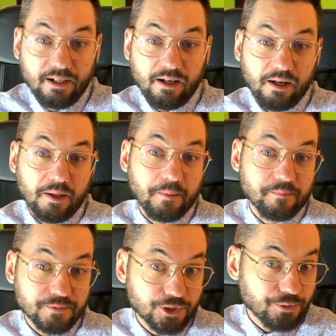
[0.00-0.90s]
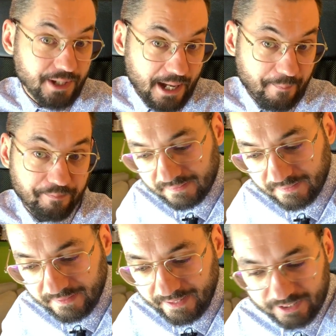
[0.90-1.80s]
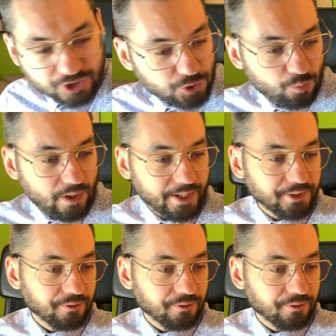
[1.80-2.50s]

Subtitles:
So yeah. The next one